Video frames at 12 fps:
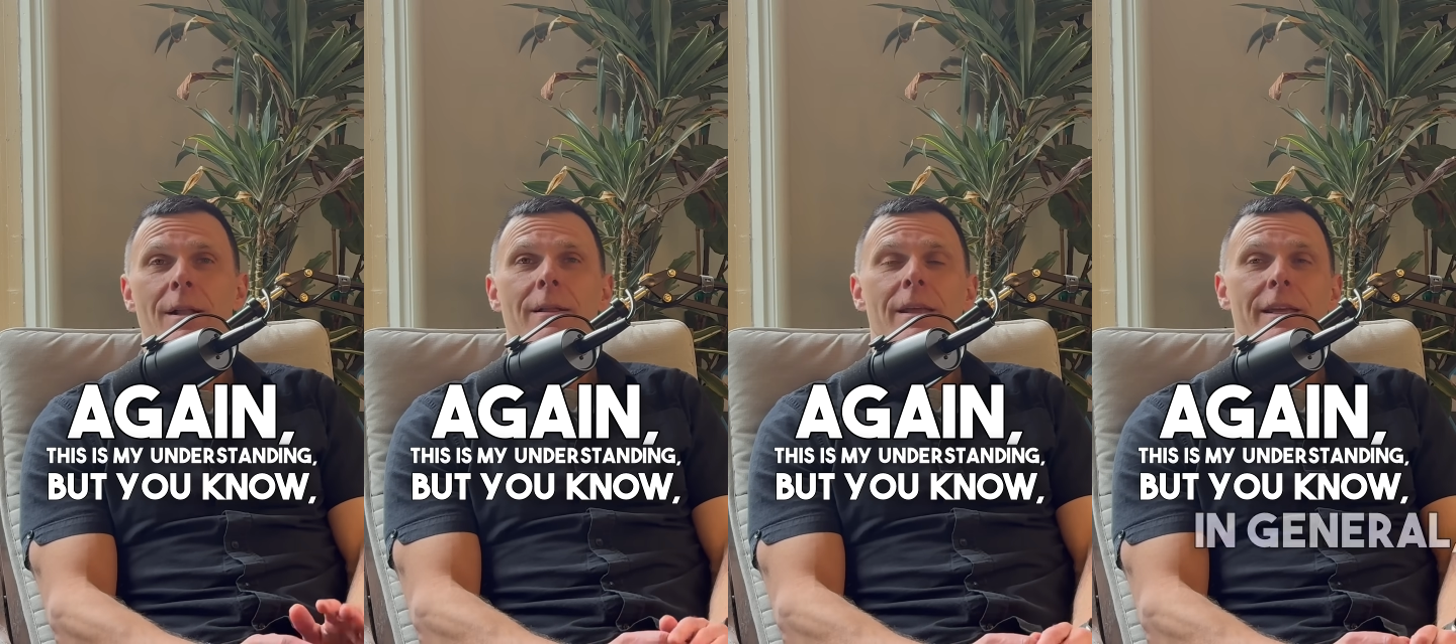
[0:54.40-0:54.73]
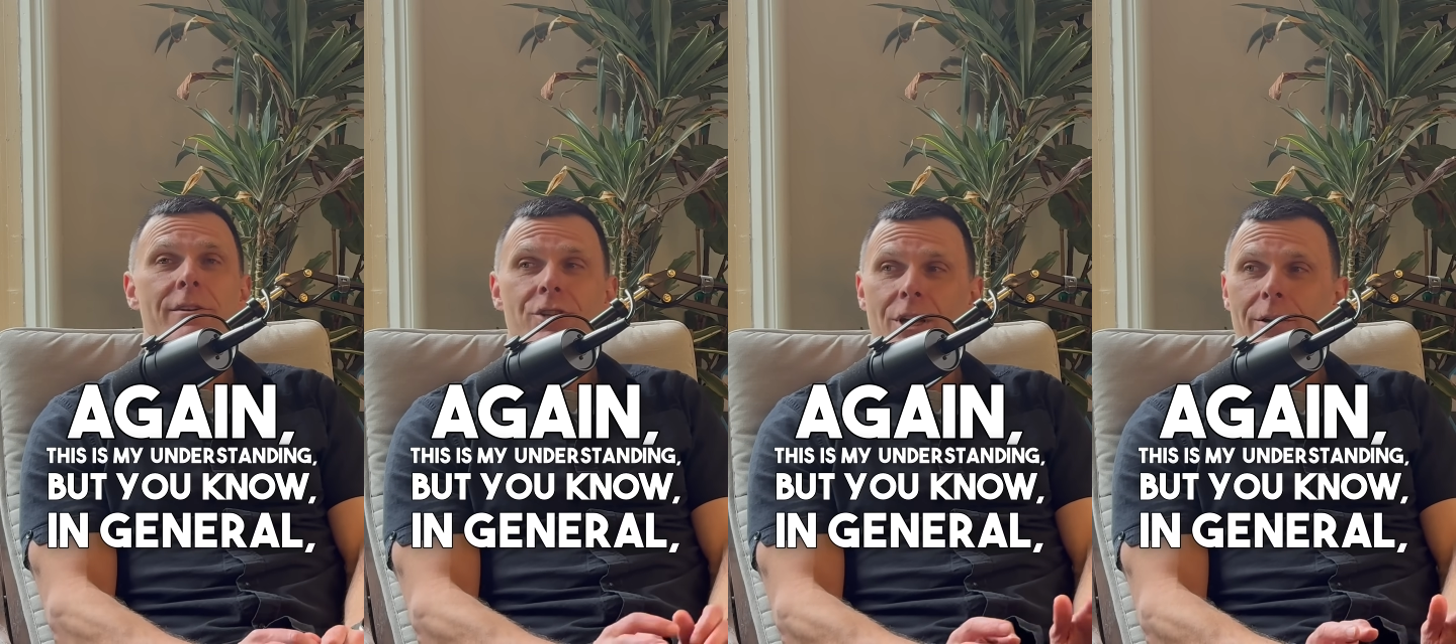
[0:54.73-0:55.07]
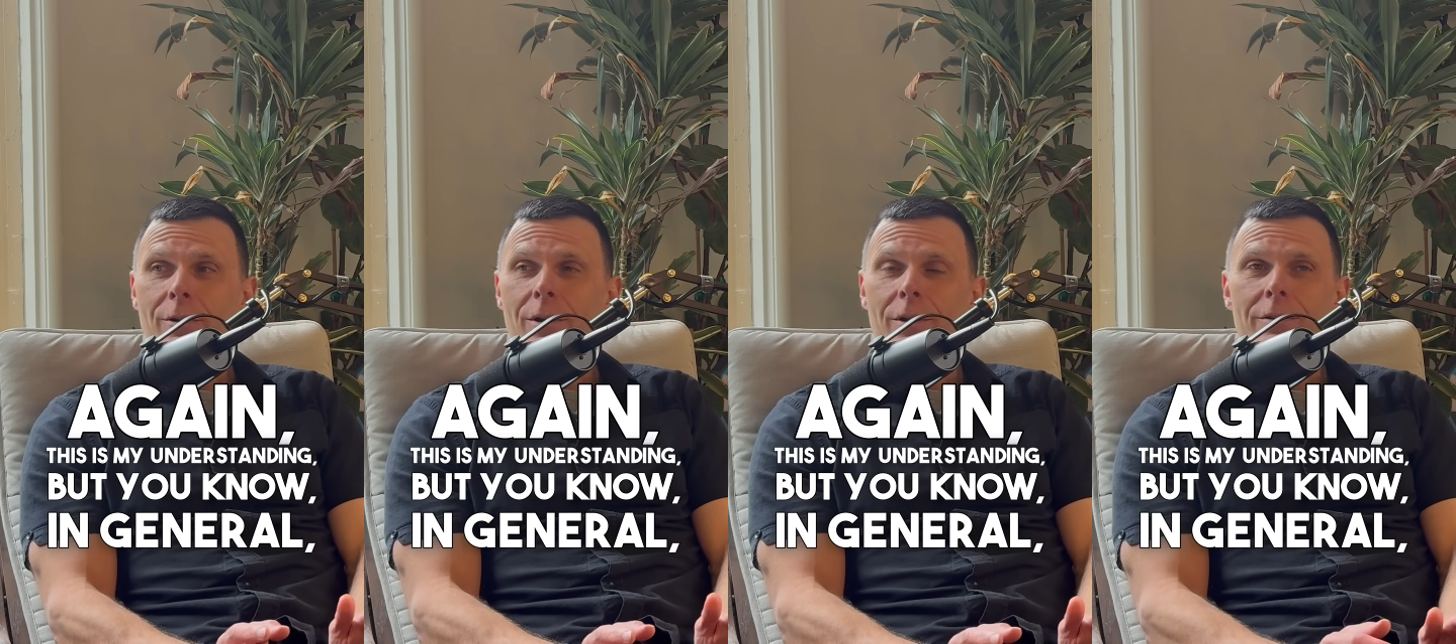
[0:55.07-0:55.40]
in
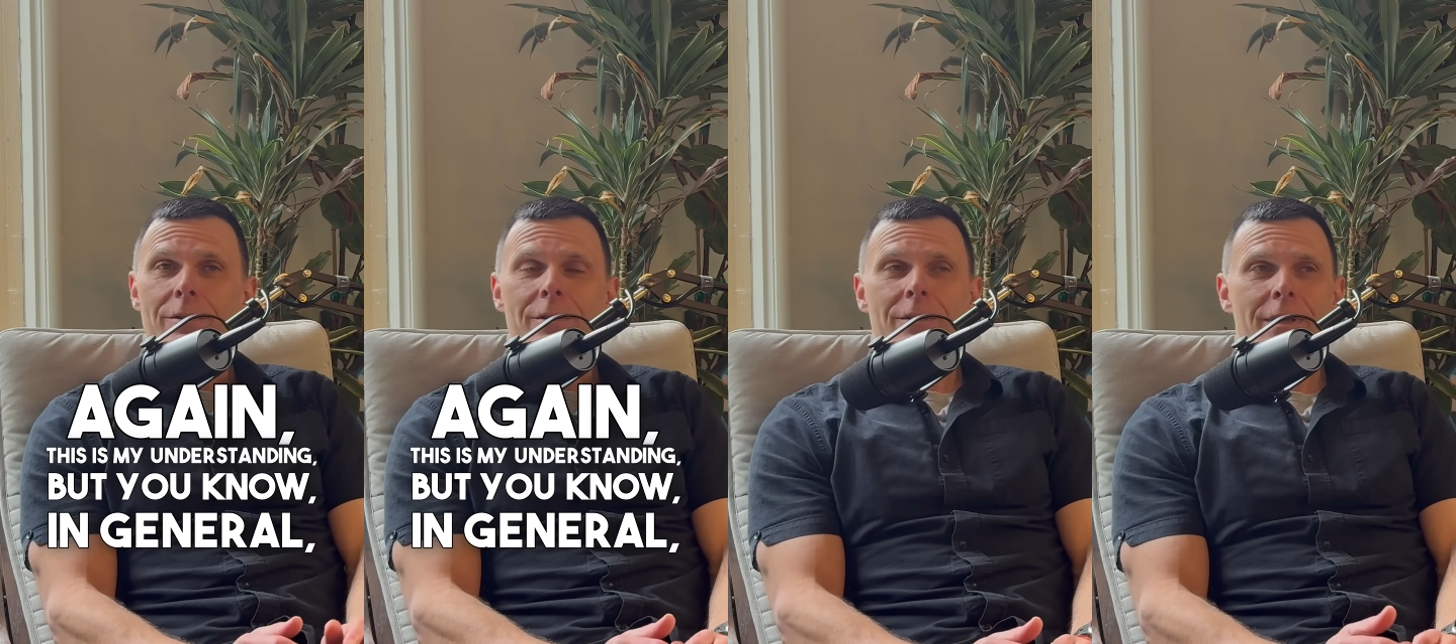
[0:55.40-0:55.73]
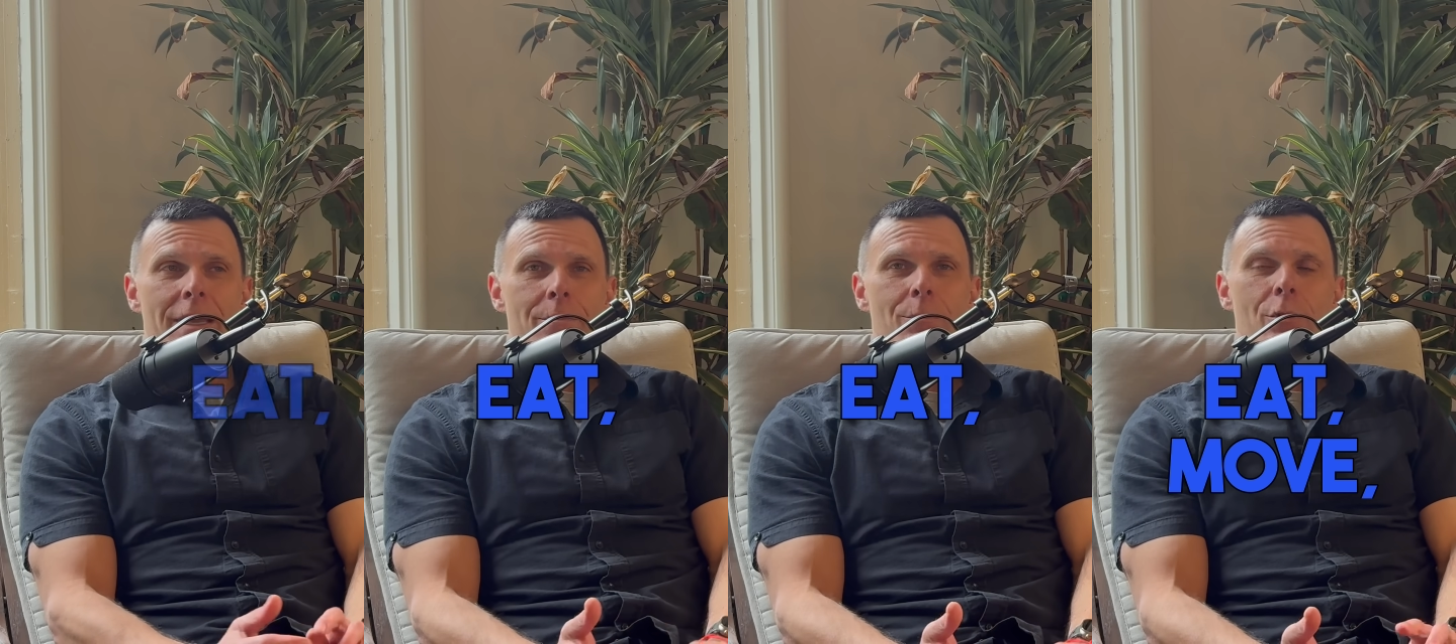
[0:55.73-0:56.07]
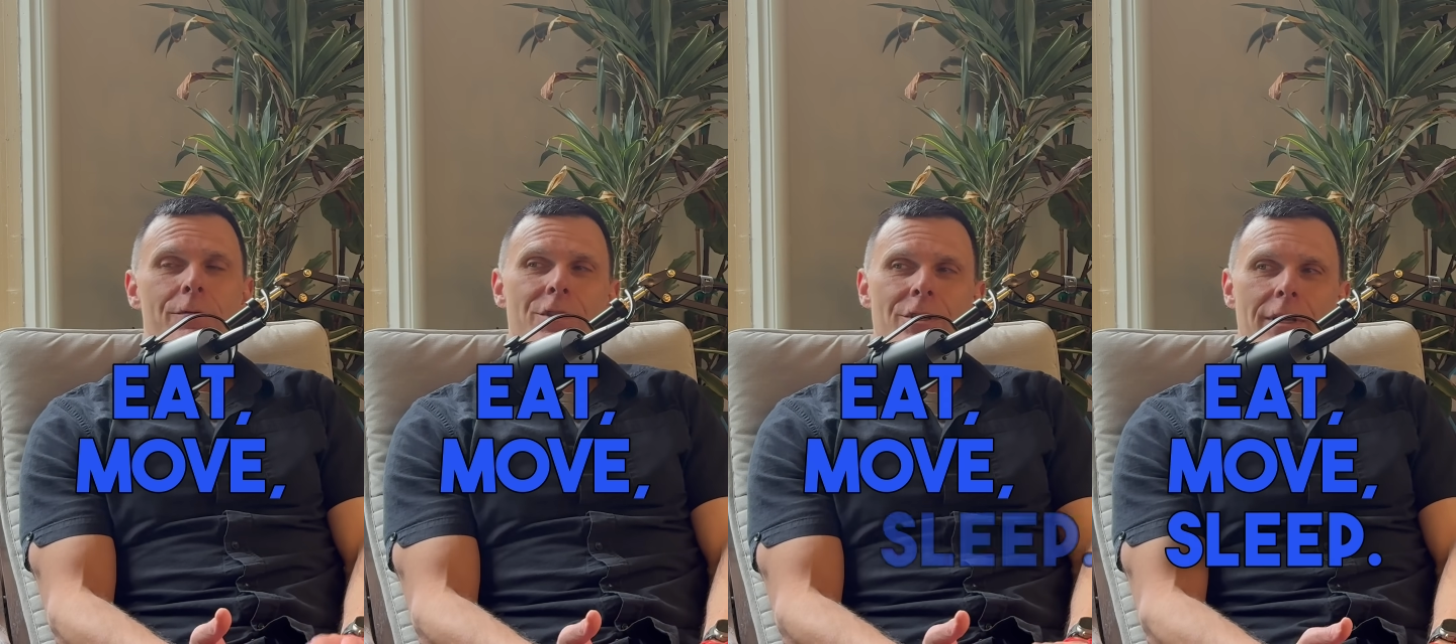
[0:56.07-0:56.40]
general, eat,
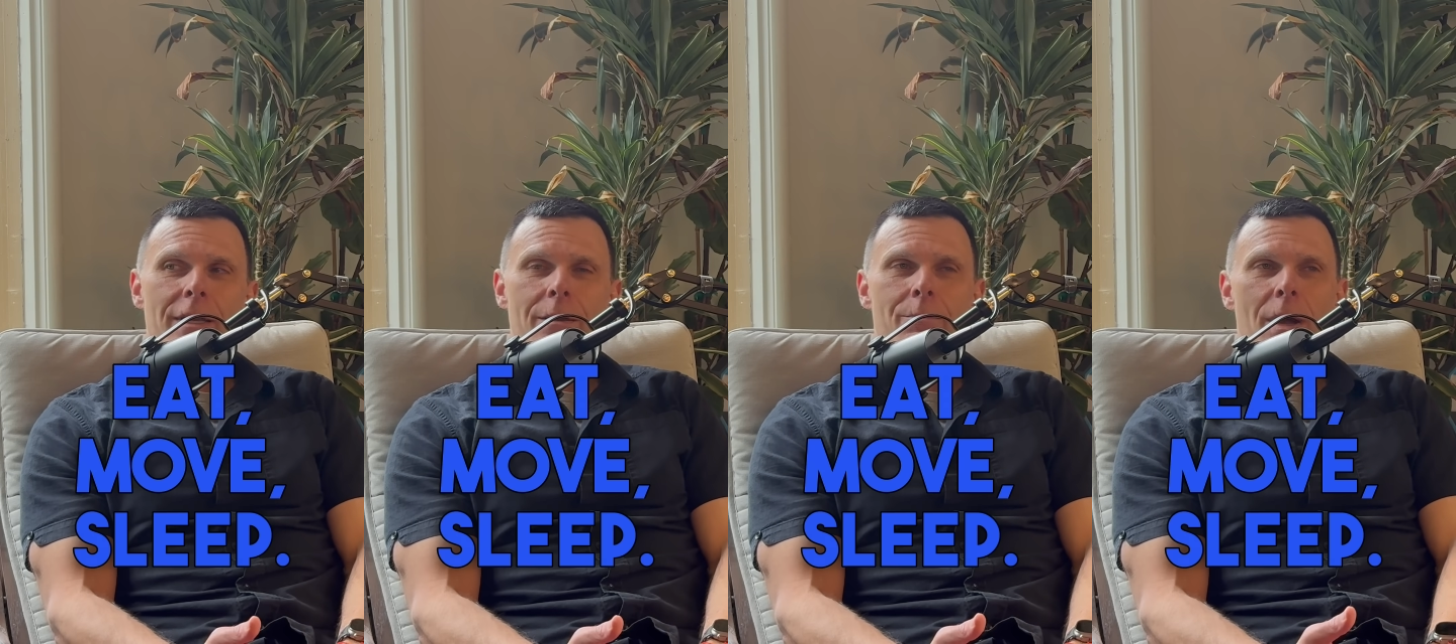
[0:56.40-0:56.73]
move, sleep,